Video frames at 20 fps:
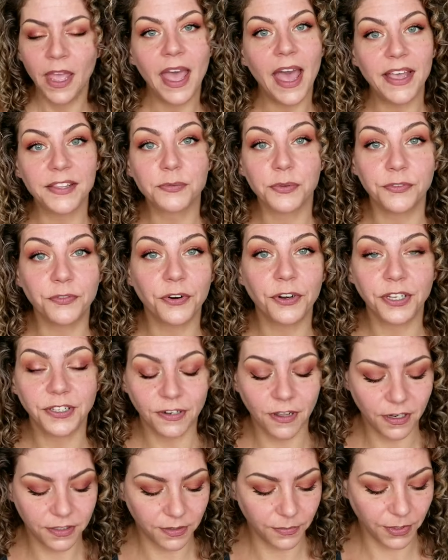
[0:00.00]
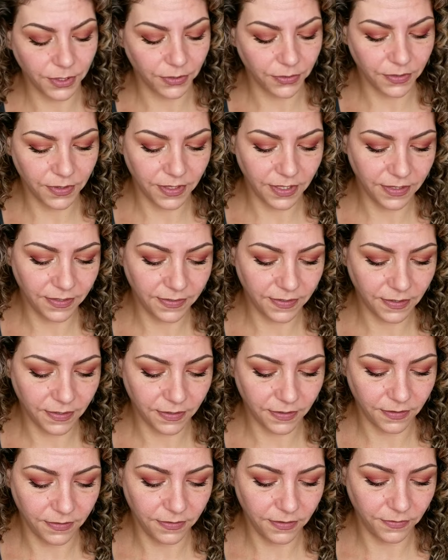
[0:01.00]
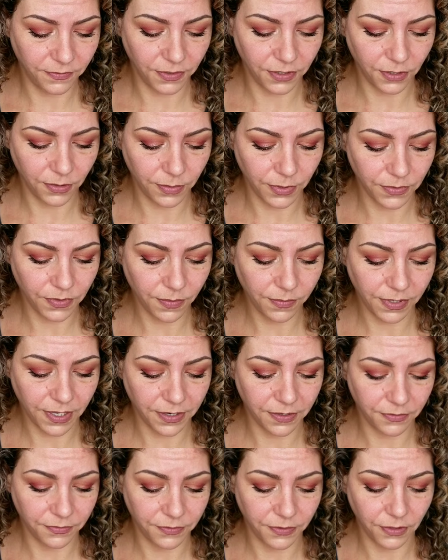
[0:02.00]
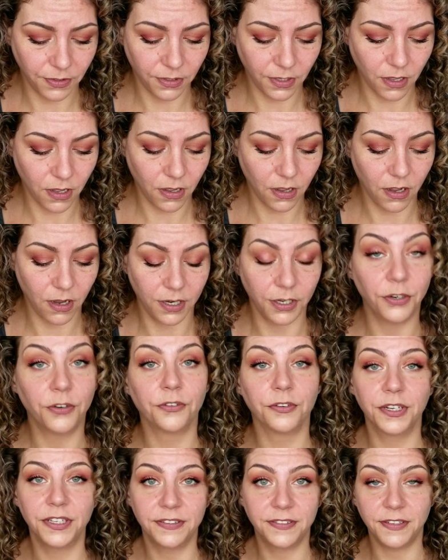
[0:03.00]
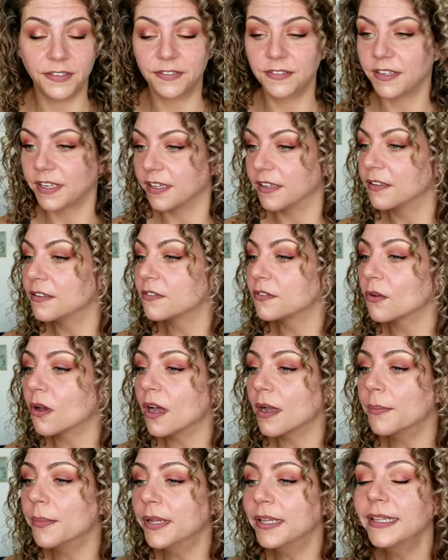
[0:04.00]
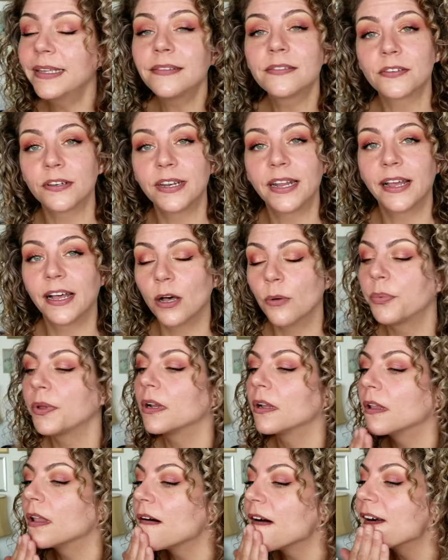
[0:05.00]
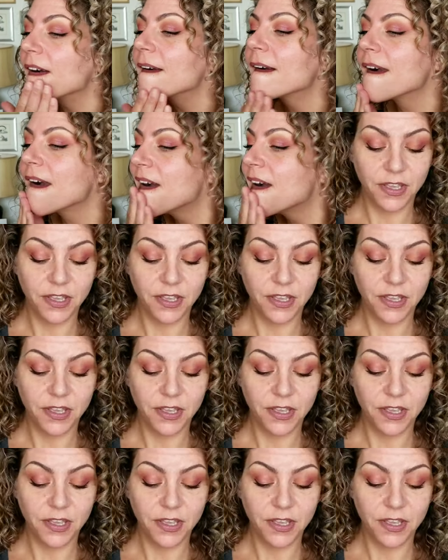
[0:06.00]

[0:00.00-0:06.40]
As we've already talked about, this is a video about the Blendiful on greasy skin, so I'm at least going to help it along.